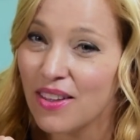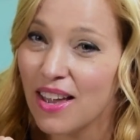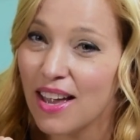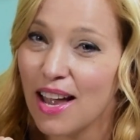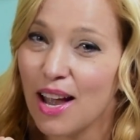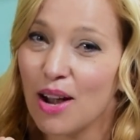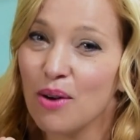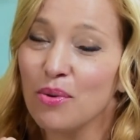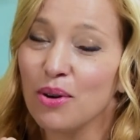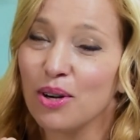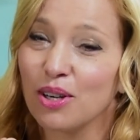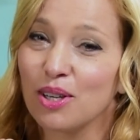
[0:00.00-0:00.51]

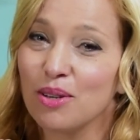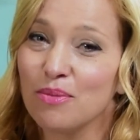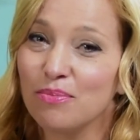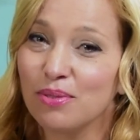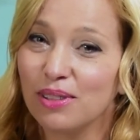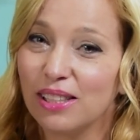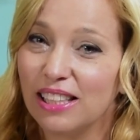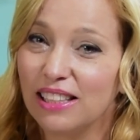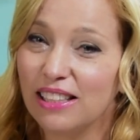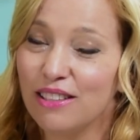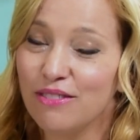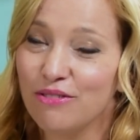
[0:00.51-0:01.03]
and we are
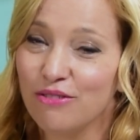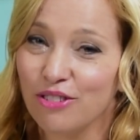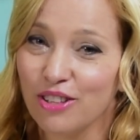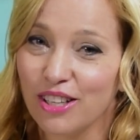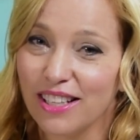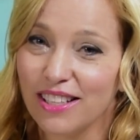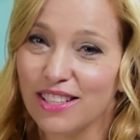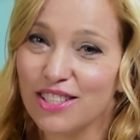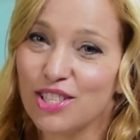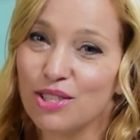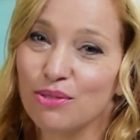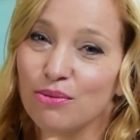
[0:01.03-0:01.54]
completely
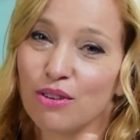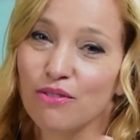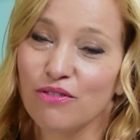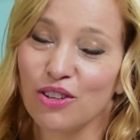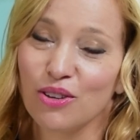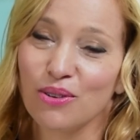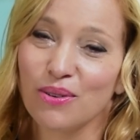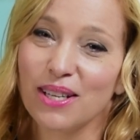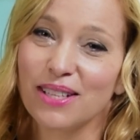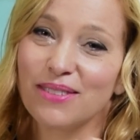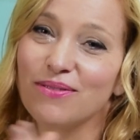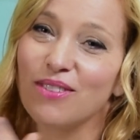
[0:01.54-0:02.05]
free to
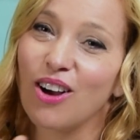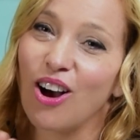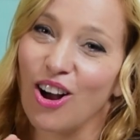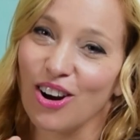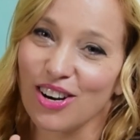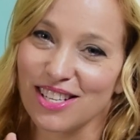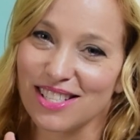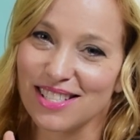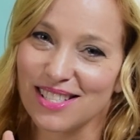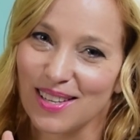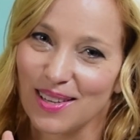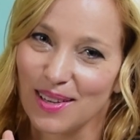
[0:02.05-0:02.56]
review it
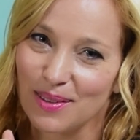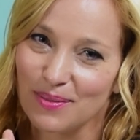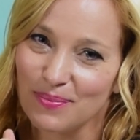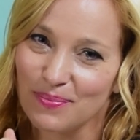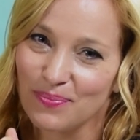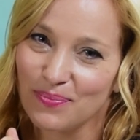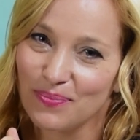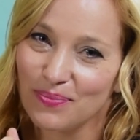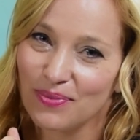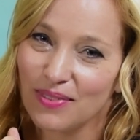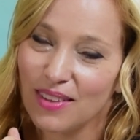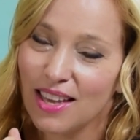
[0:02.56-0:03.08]
honestly.
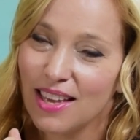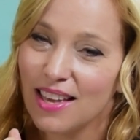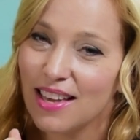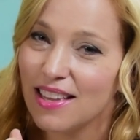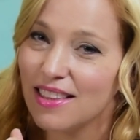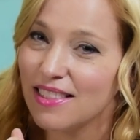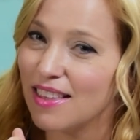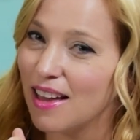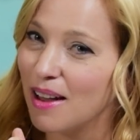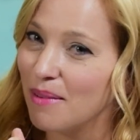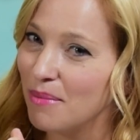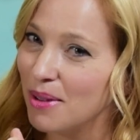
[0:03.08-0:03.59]

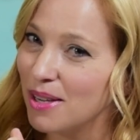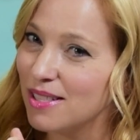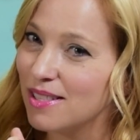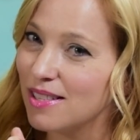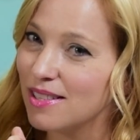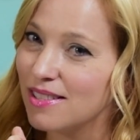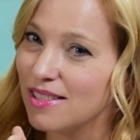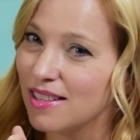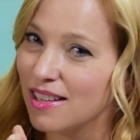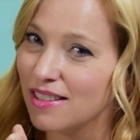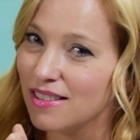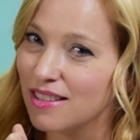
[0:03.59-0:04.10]
That makes
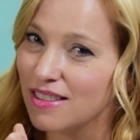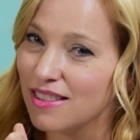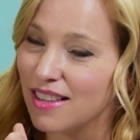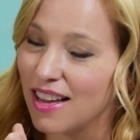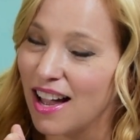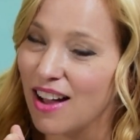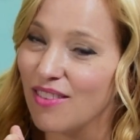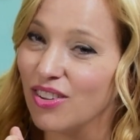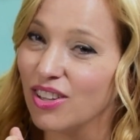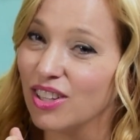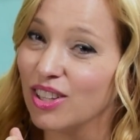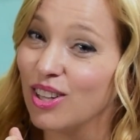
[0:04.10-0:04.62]
us think that they
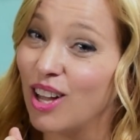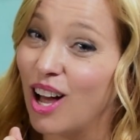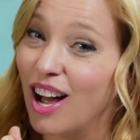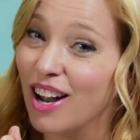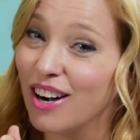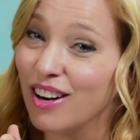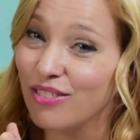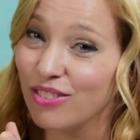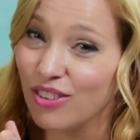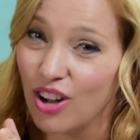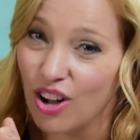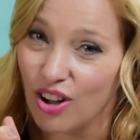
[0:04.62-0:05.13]
have a
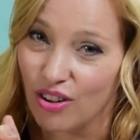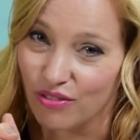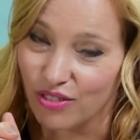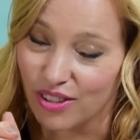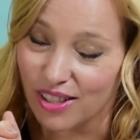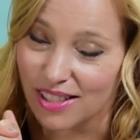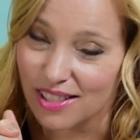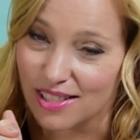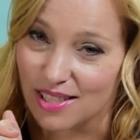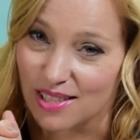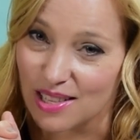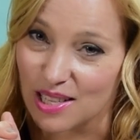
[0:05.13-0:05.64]
lot of
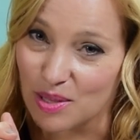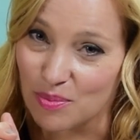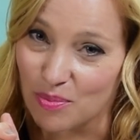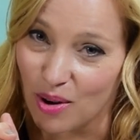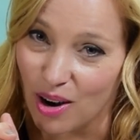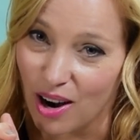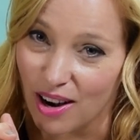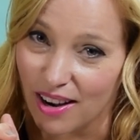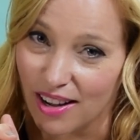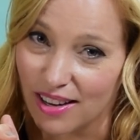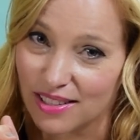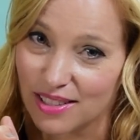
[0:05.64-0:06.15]
confidence in this
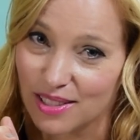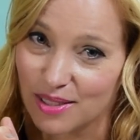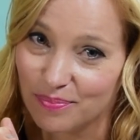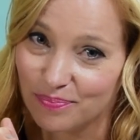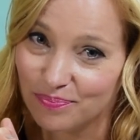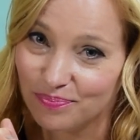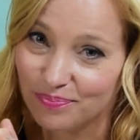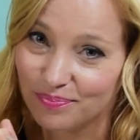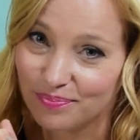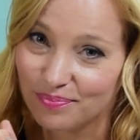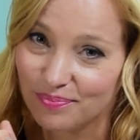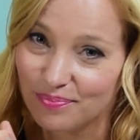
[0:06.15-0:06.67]
product.
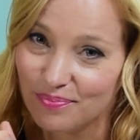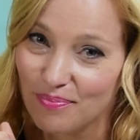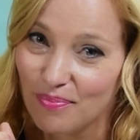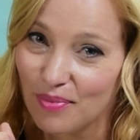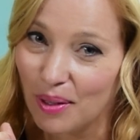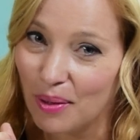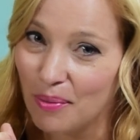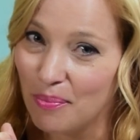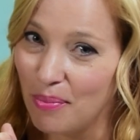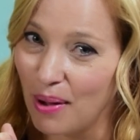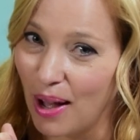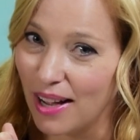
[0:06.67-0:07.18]

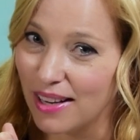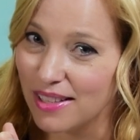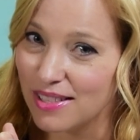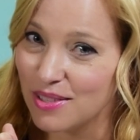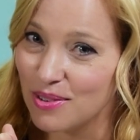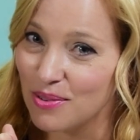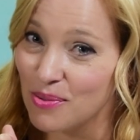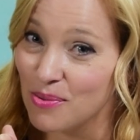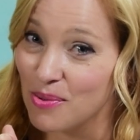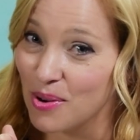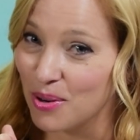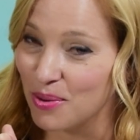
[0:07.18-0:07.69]
But
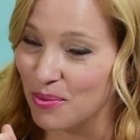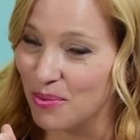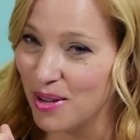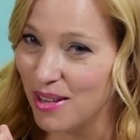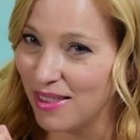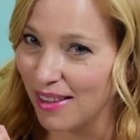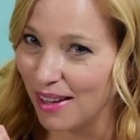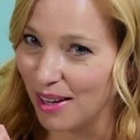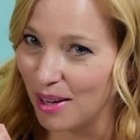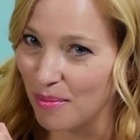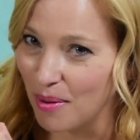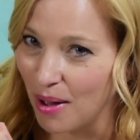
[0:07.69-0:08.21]
what do we
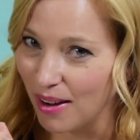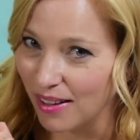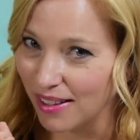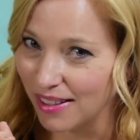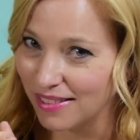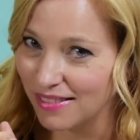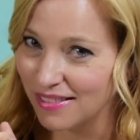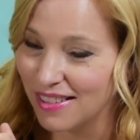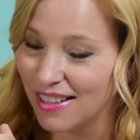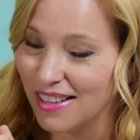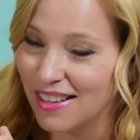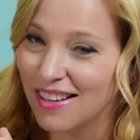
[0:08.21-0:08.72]
think about
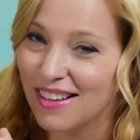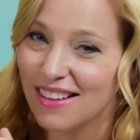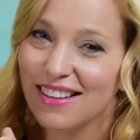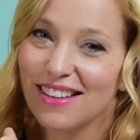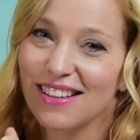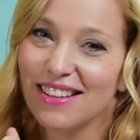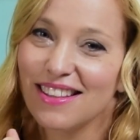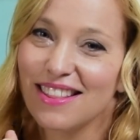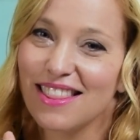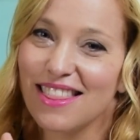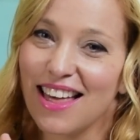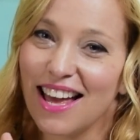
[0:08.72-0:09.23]
it?
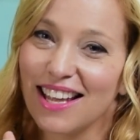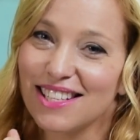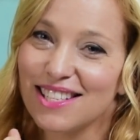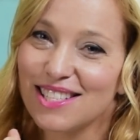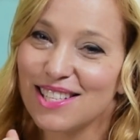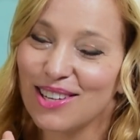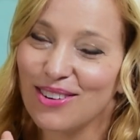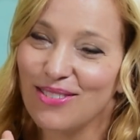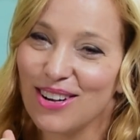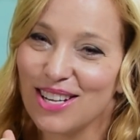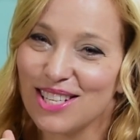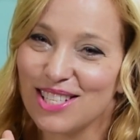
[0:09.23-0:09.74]
That's
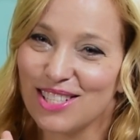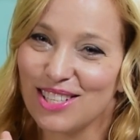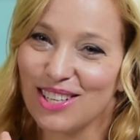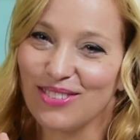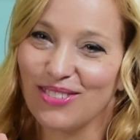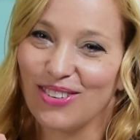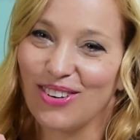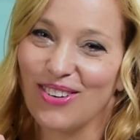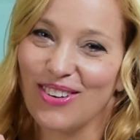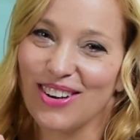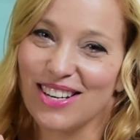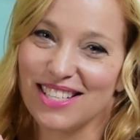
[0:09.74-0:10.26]
the question
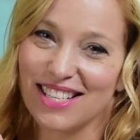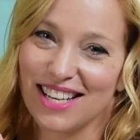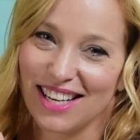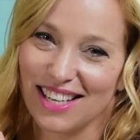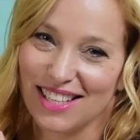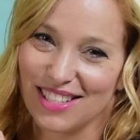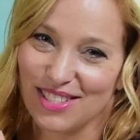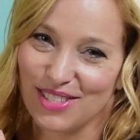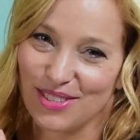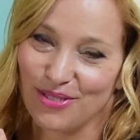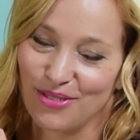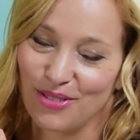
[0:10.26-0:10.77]
we're going to
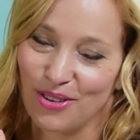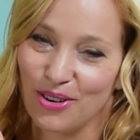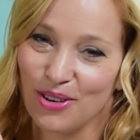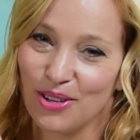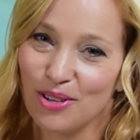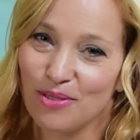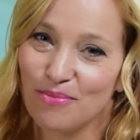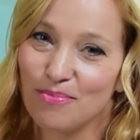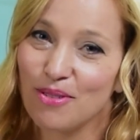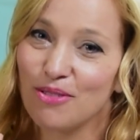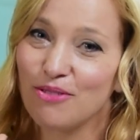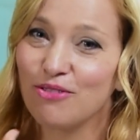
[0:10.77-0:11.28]
answer for
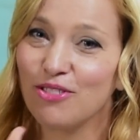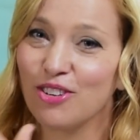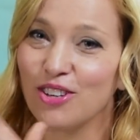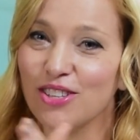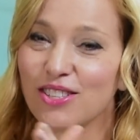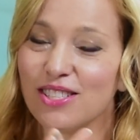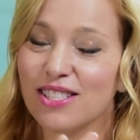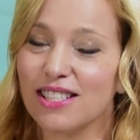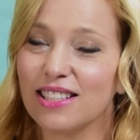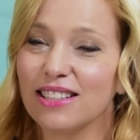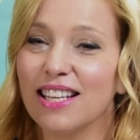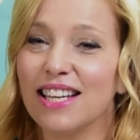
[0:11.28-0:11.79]
you, but
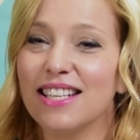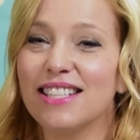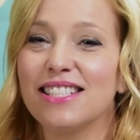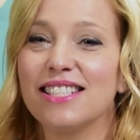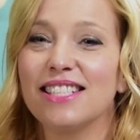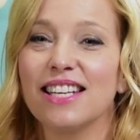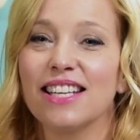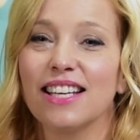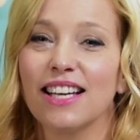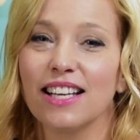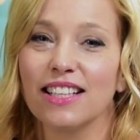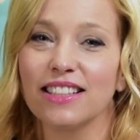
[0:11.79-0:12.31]
first, let's
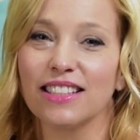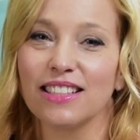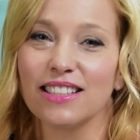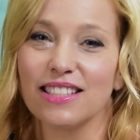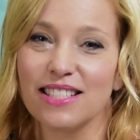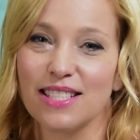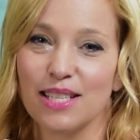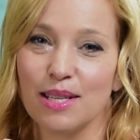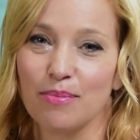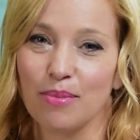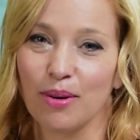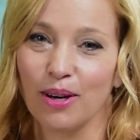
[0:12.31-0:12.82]
dig a little
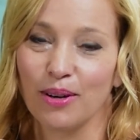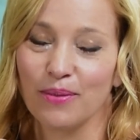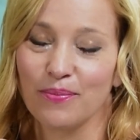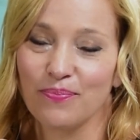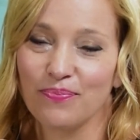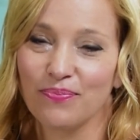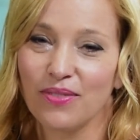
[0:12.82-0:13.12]
deeper.